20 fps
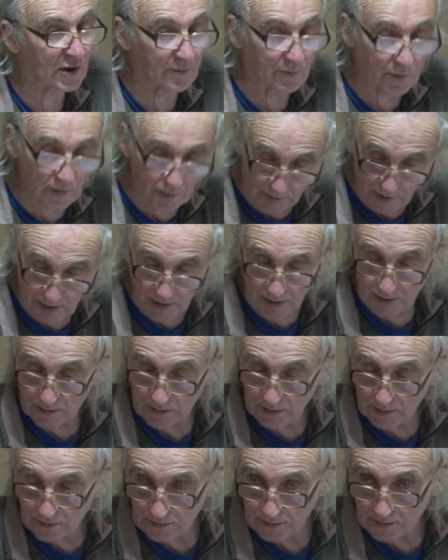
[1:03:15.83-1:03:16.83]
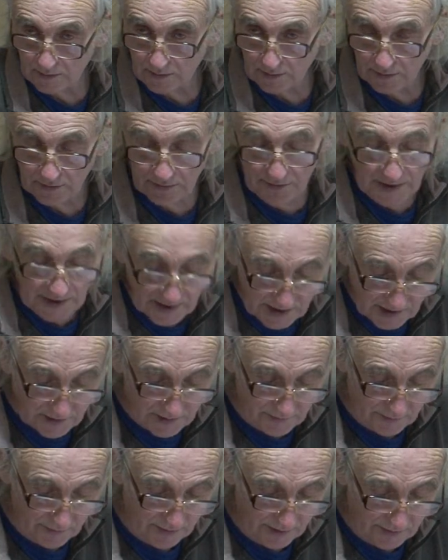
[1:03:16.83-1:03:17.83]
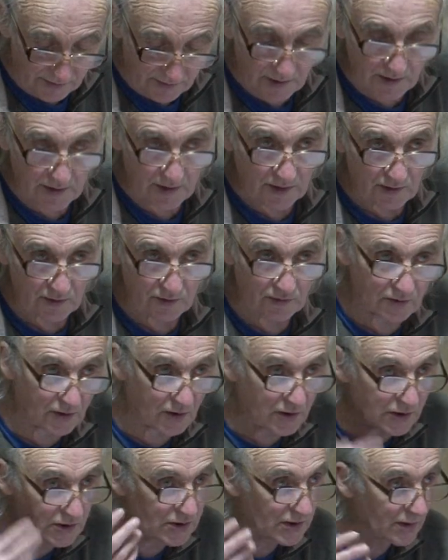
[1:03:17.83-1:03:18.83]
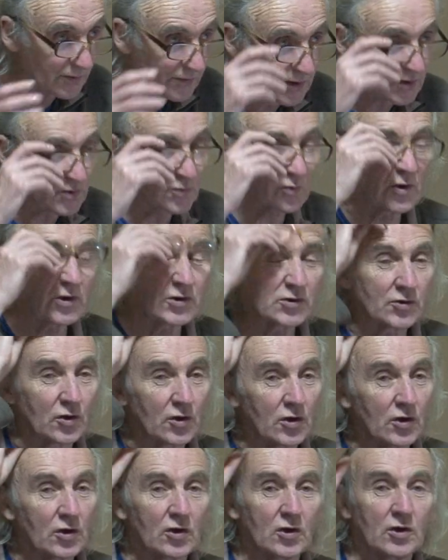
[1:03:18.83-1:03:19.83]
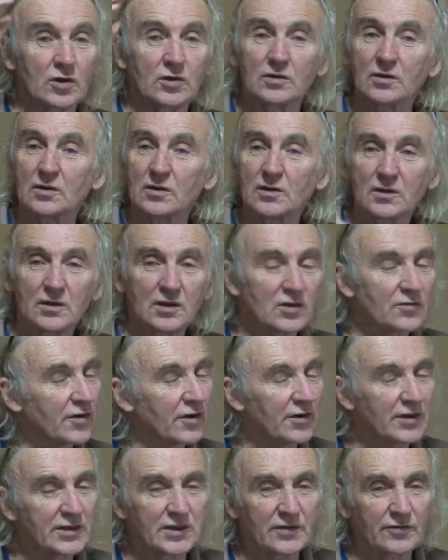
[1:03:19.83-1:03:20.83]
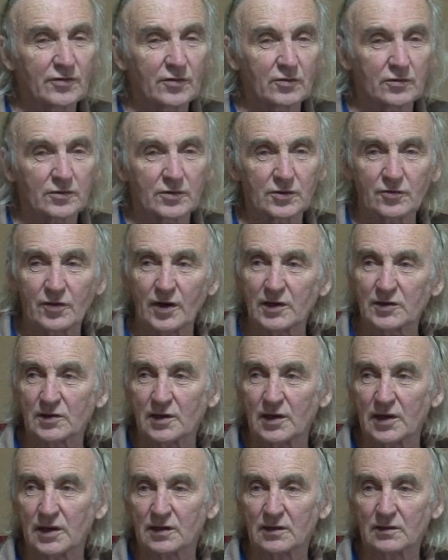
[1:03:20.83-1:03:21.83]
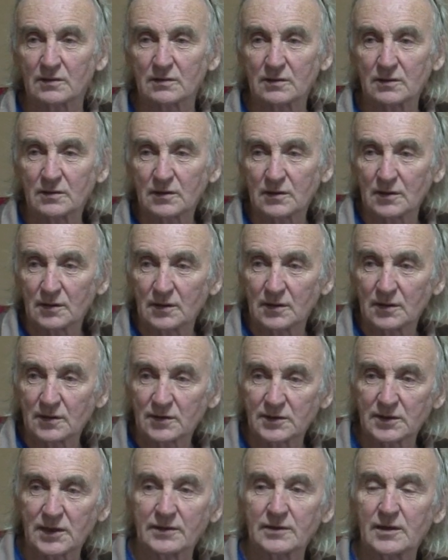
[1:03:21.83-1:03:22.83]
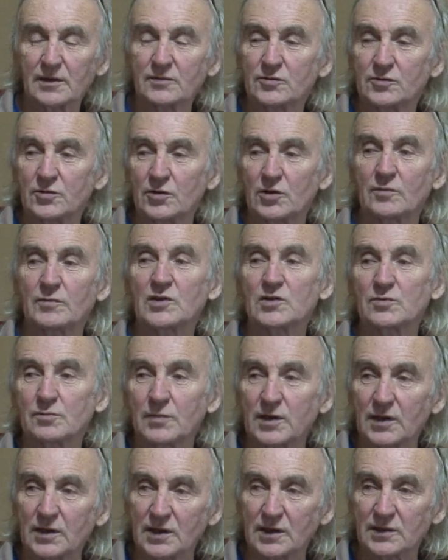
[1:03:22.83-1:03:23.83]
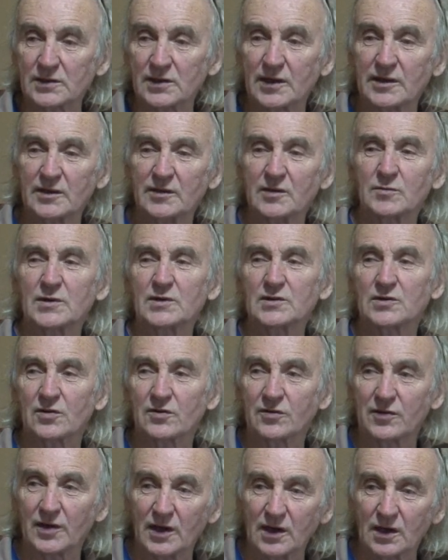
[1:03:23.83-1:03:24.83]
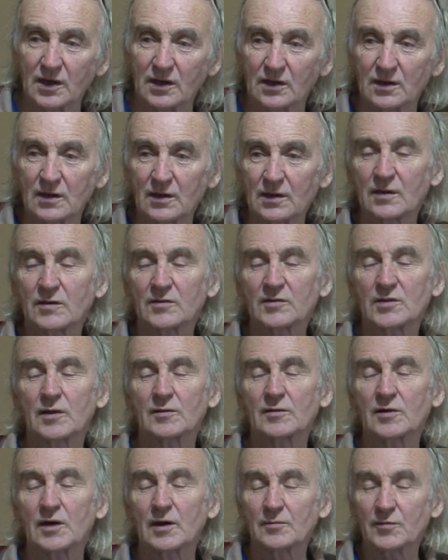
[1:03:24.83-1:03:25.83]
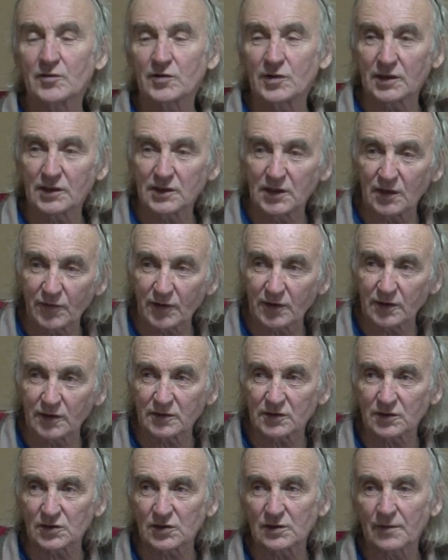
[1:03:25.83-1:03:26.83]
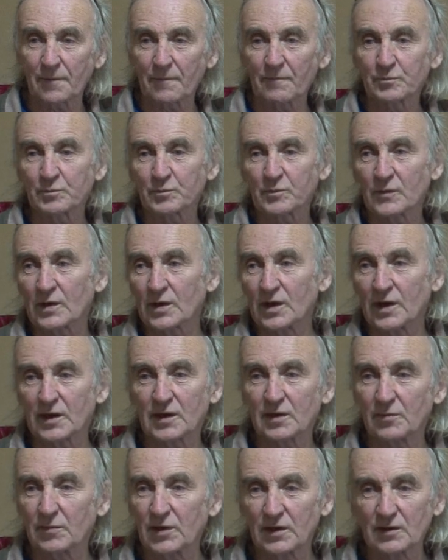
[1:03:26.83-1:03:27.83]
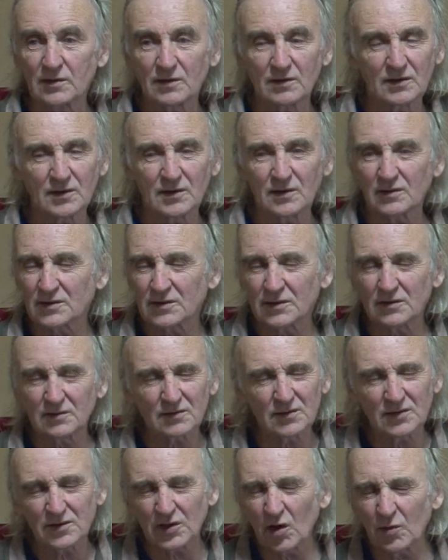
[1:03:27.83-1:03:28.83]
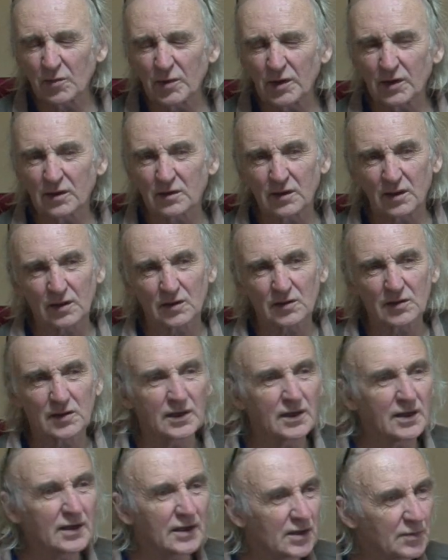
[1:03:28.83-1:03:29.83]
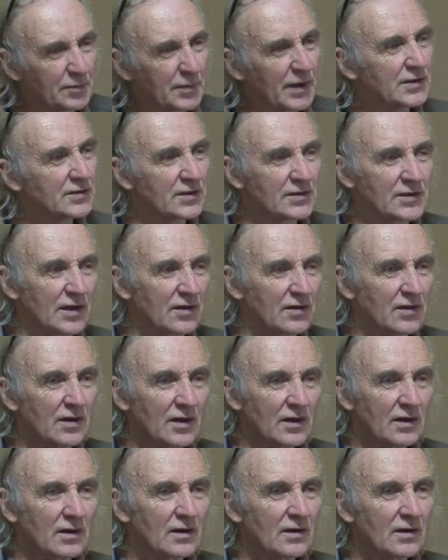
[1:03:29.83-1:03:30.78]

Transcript: Chemborwa. Things of great Dun this word Dun is very difficult to translate. Sometimes Dun means meaning, sometimes means thing, sometimes significance. It can mean so many things. Here it's best to say